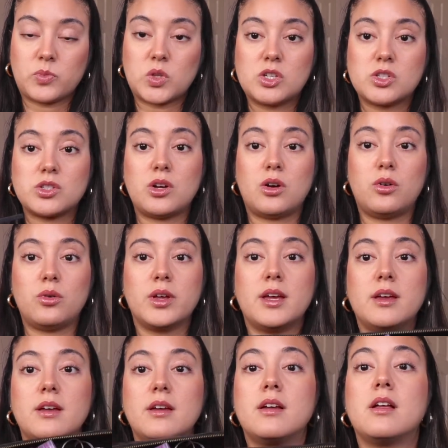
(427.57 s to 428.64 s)
So
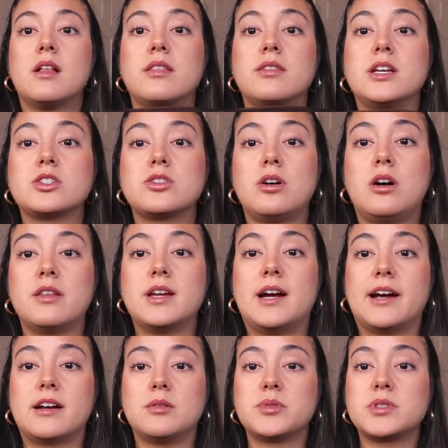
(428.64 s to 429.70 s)
these are all the
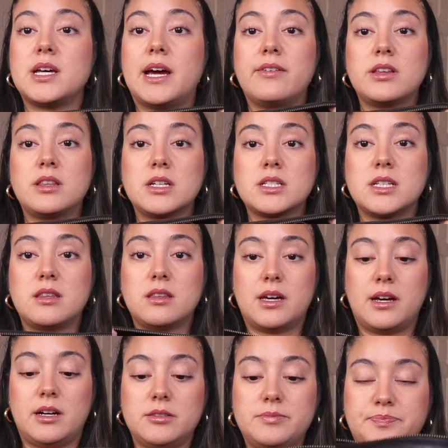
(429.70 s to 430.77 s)
items, everything's in
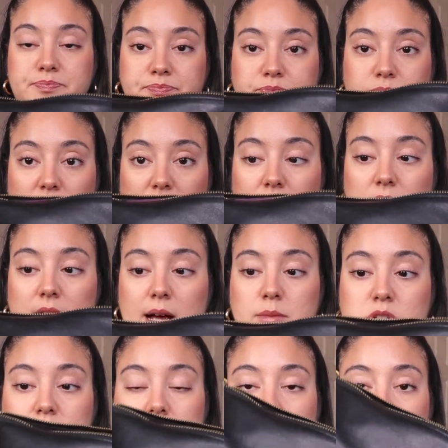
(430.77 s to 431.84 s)
there, and I'm
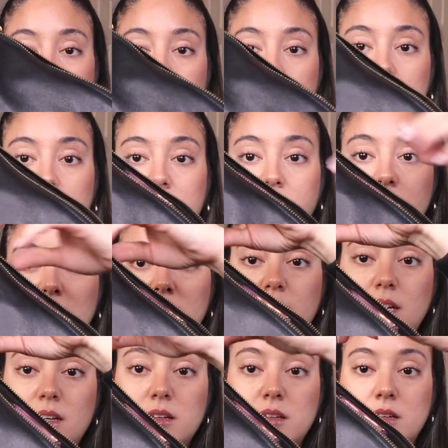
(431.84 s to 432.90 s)
just gonna
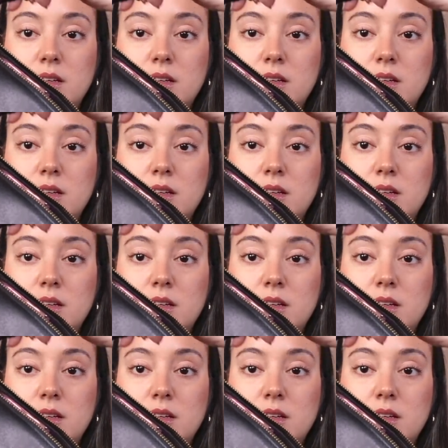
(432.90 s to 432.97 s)
literally